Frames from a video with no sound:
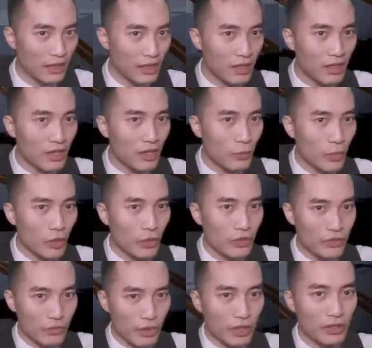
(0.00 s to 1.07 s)
We go
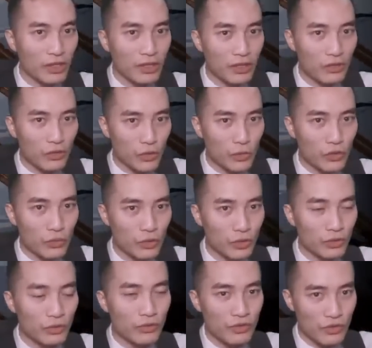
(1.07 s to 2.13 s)
struggling, neutral,
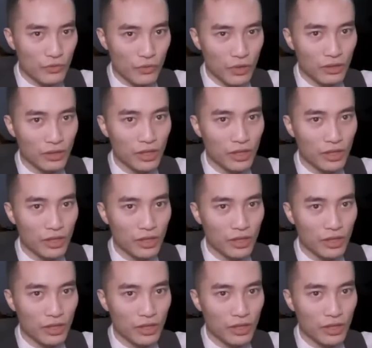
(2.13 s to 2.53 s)
struggling,